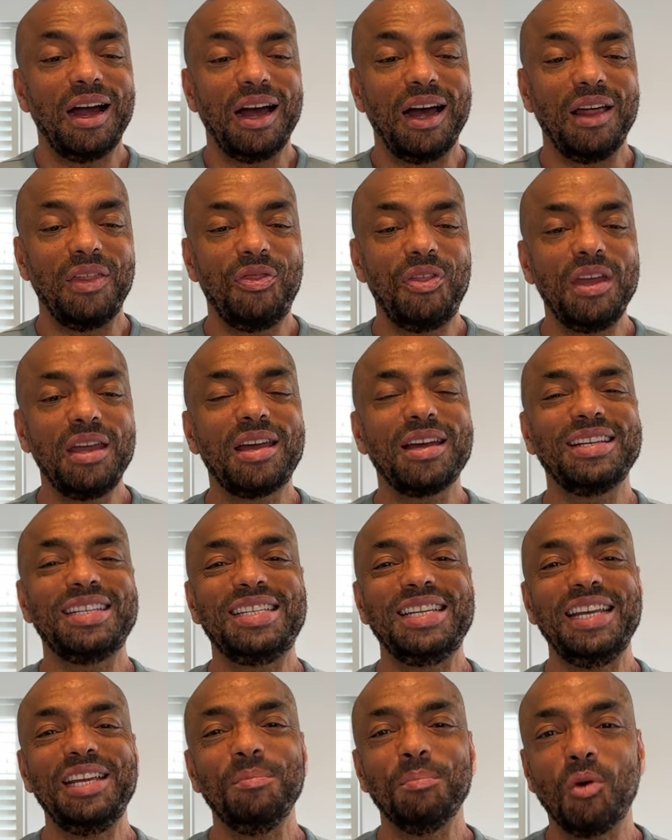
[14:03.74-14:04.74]
I think I
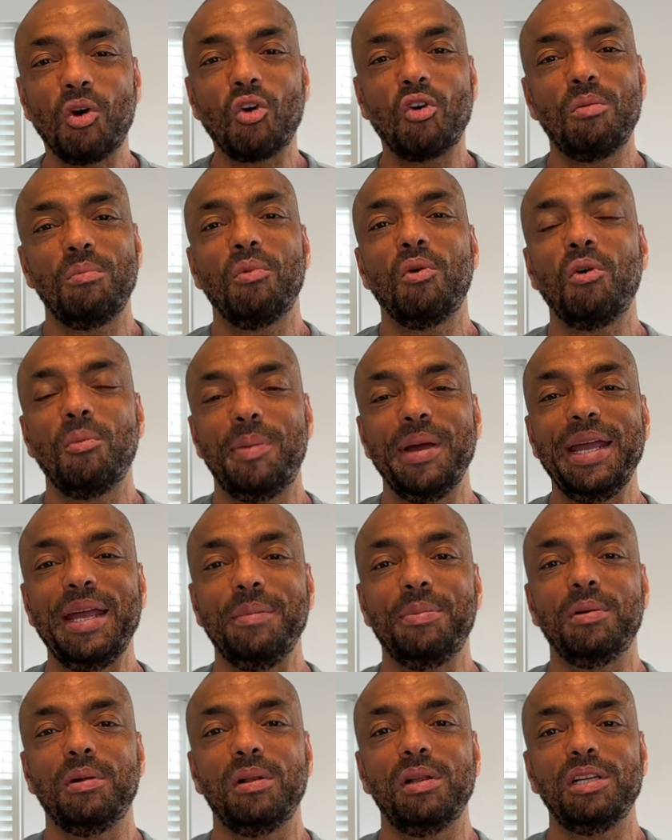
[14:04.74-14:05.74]
see more and more
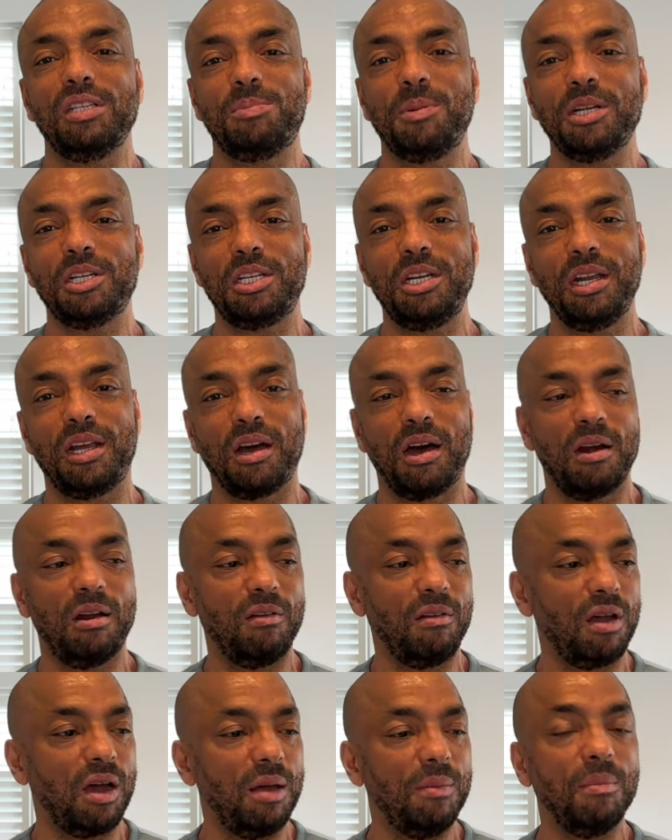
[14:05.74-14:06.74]
people, especially kind
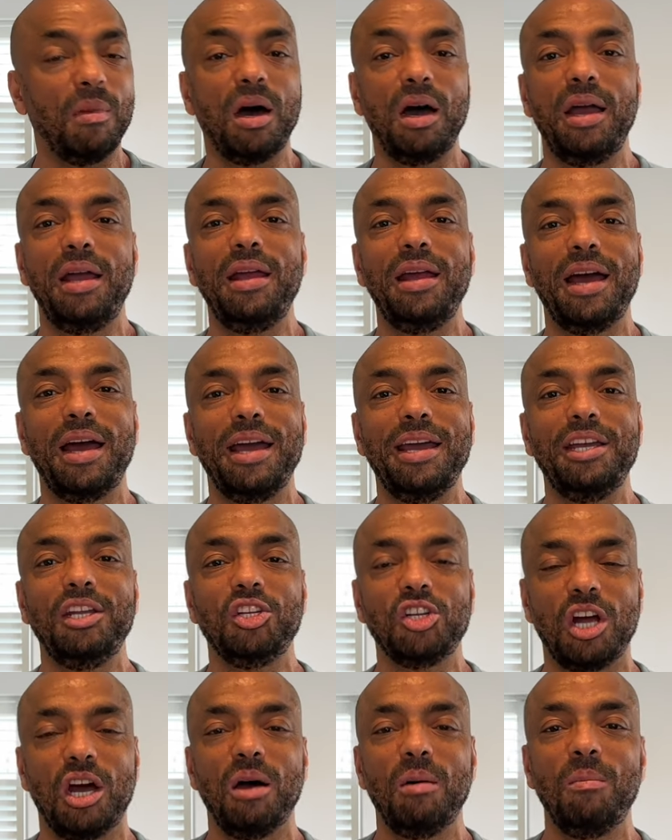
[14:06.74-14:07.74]
of like my age
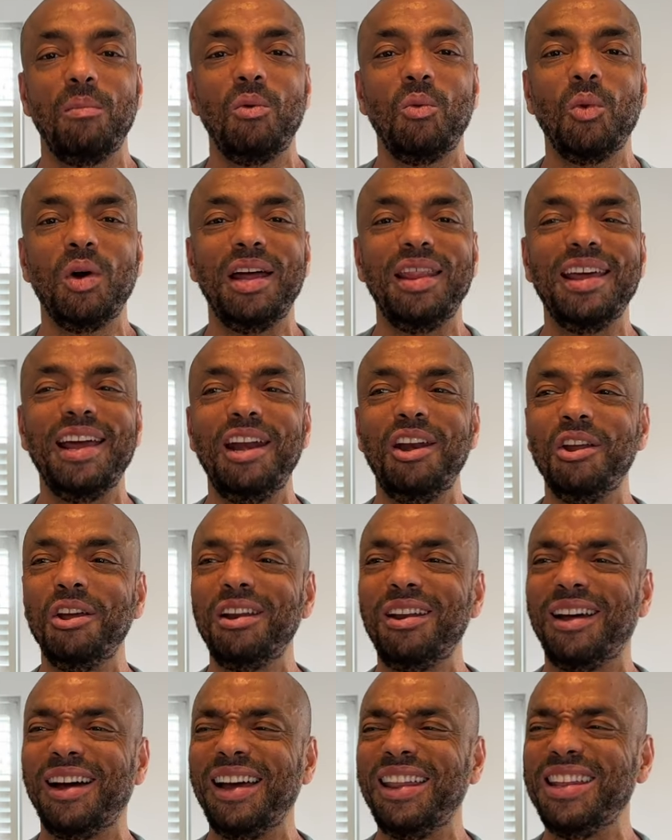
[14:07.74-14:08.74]
up, where they look
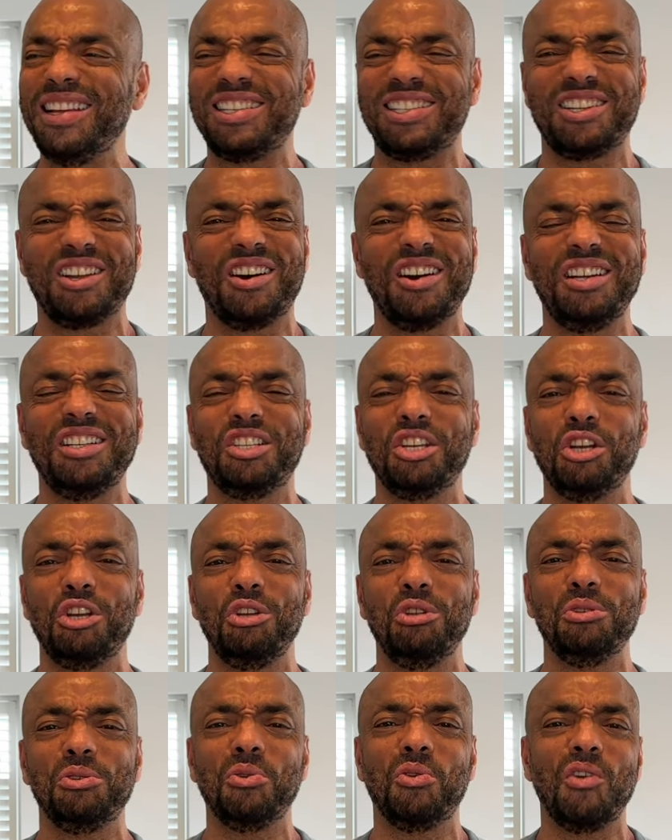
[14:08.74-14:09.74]
like they're starting to
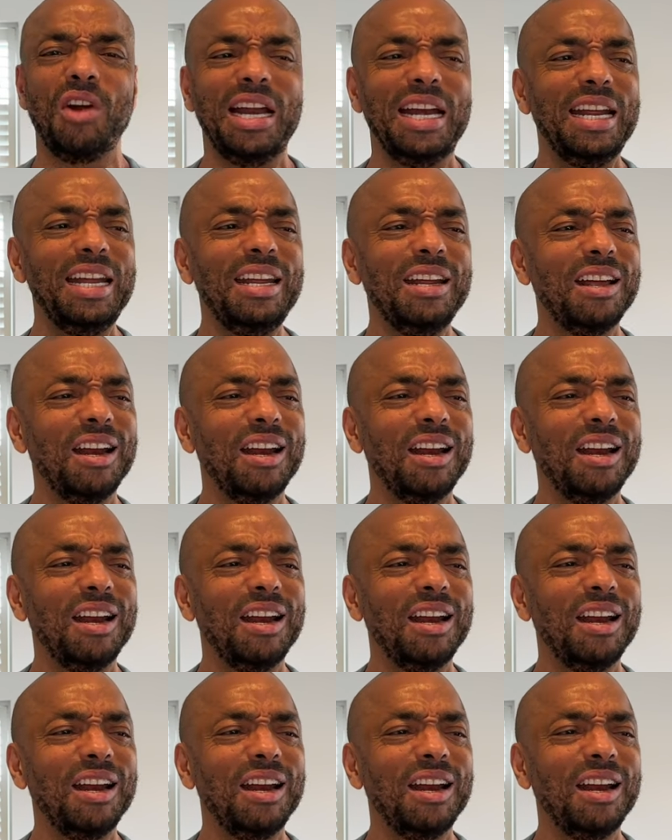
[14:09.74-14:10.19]
lose already.